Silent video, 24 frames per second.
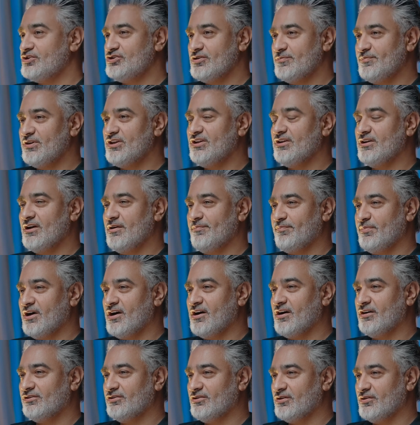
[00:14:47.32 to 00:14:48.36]
to be a
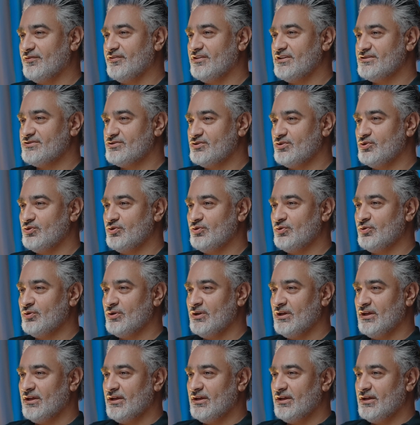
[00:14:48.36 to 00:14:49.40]
part of this new
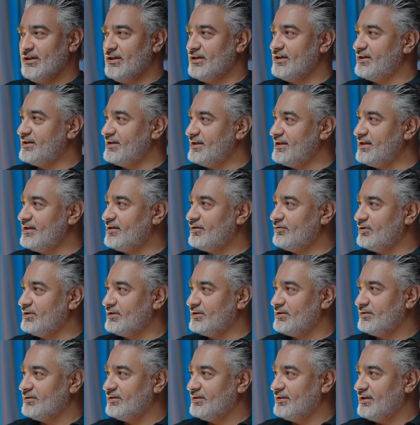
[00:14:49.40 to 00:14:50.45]

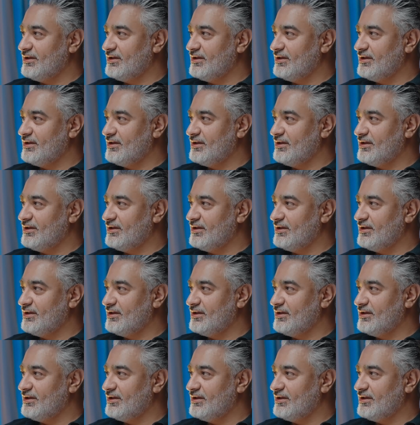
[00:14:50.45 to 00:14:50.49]
era,